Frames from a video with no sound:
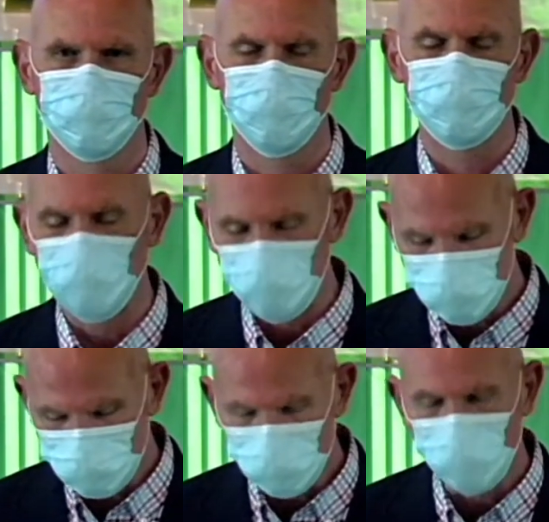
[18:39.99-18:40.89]

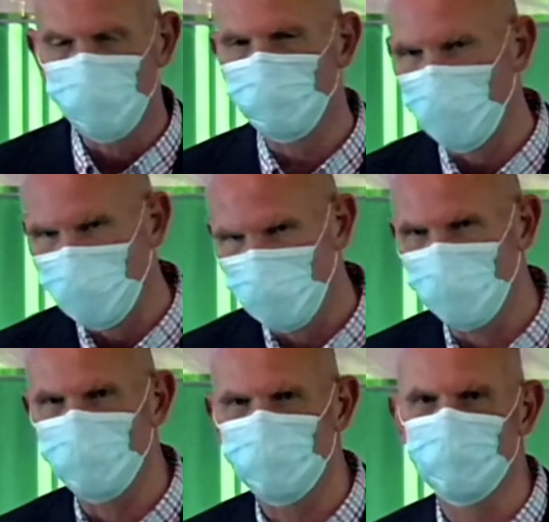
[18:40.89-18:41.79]
Jesus
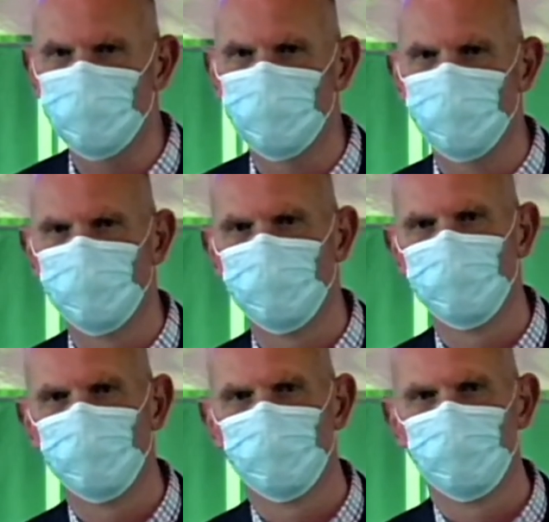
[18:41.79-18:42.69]
compares
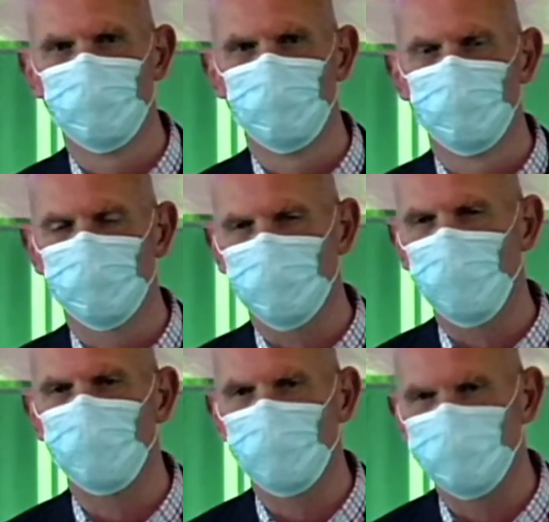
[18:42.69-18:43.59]
the
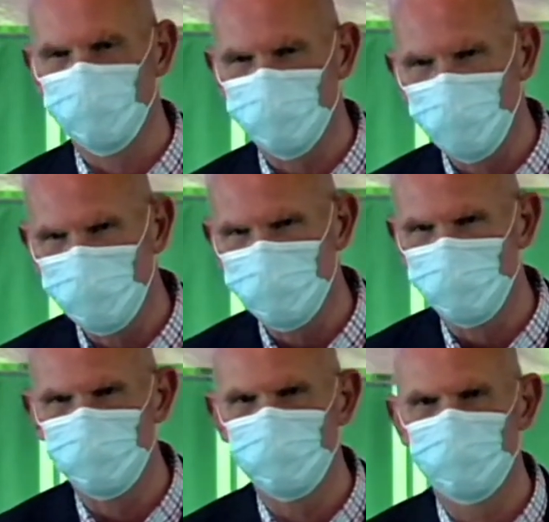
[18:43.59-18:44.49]
coming of his
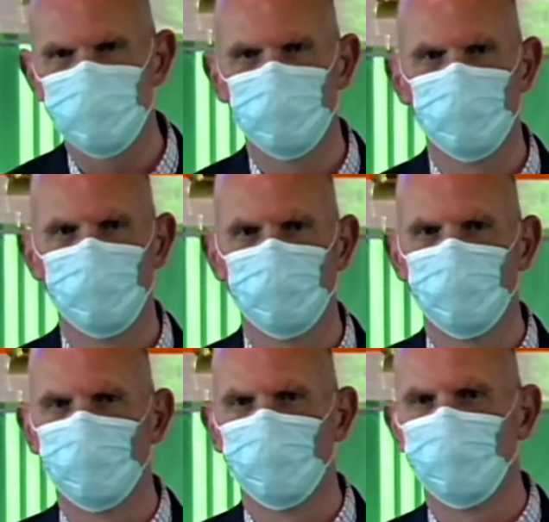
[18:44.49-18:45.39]
kingdom
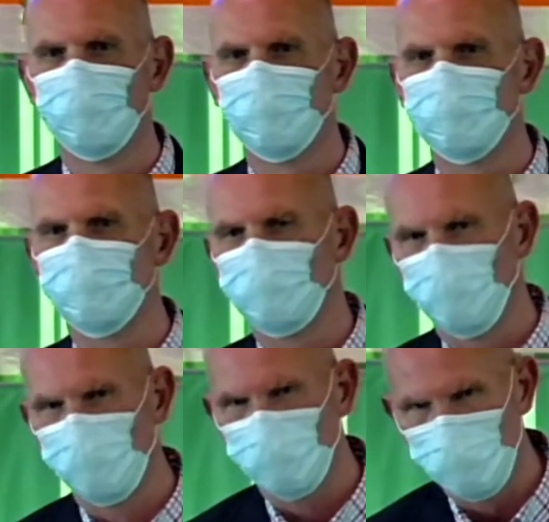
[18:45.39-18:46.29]

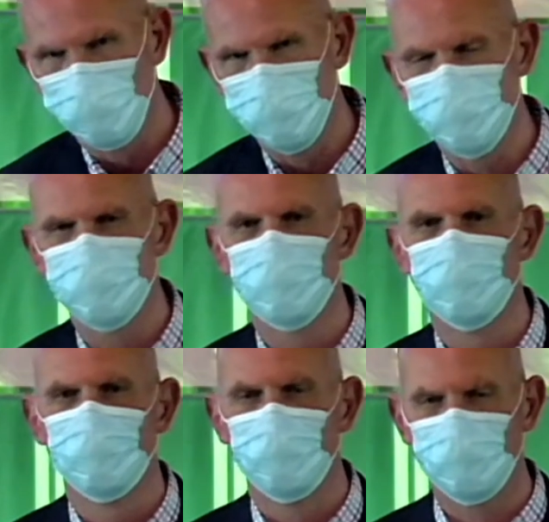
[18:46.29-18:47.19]
to a woman
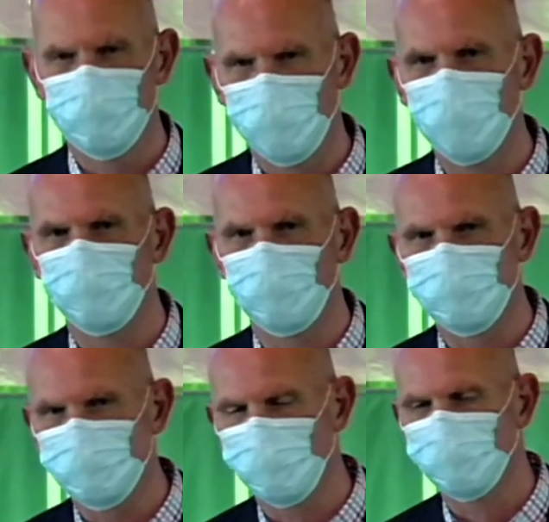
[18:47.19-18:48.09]
in labor
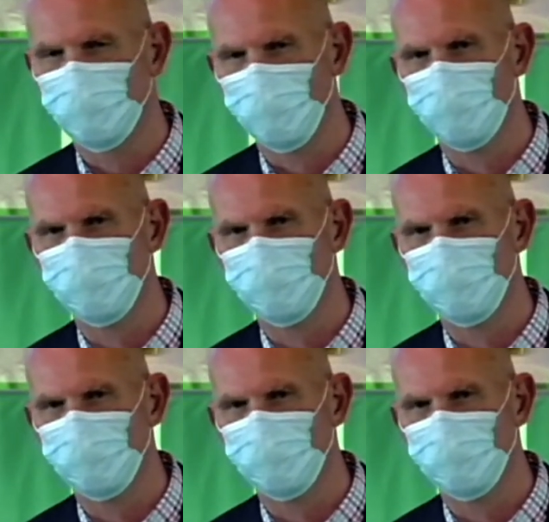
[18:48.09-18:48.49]
sometimes.